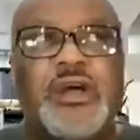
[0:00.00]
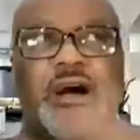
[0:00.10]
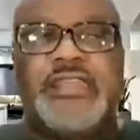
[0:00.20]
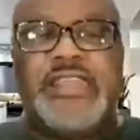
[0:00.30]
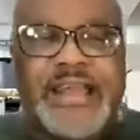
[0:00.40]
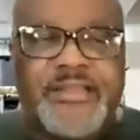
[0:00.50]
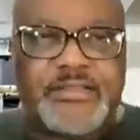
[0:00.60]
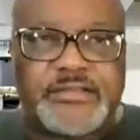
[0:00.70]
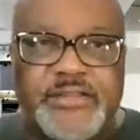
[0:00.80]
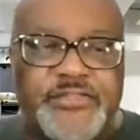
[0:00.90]
a lot of the
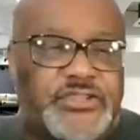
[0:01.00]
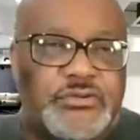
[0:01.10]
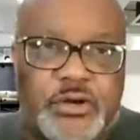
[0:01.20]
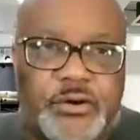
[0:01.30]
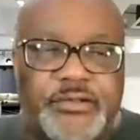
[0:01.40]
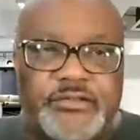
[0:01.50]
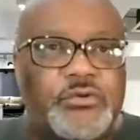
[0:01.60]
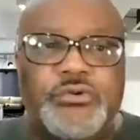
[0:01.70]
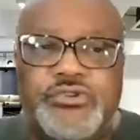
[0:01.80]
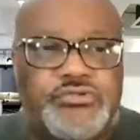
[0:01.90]
stuff that you learn in
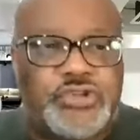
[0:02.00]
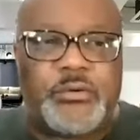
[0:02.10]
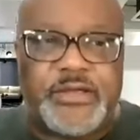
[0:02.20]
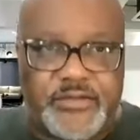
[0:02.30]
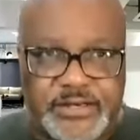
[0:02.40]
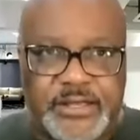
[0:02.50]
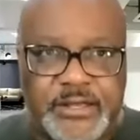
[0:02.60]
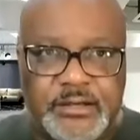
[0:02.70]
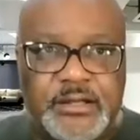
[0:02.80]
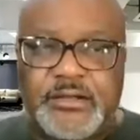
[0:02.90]
school, you don't even need.